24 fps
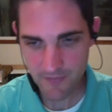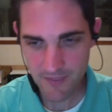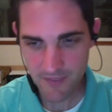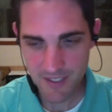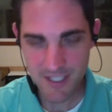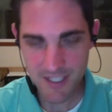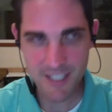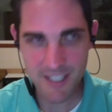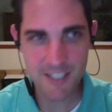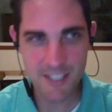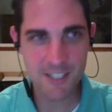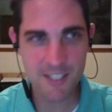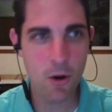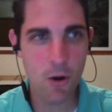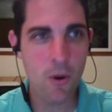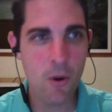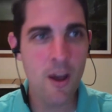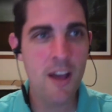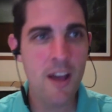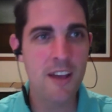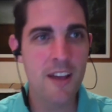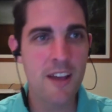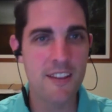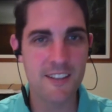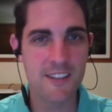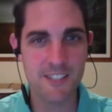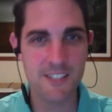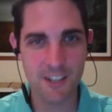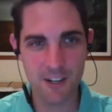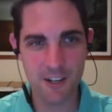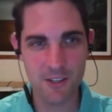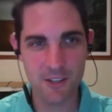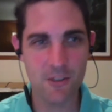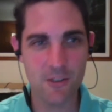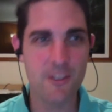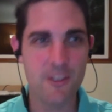And so they
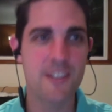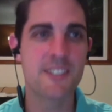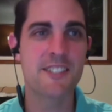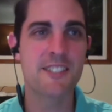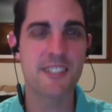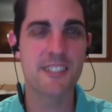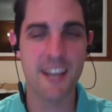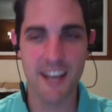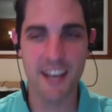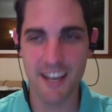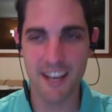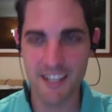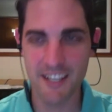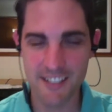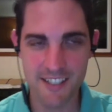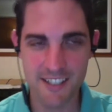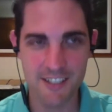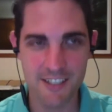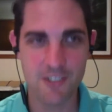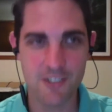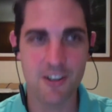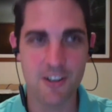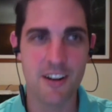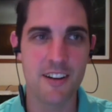started doing this test and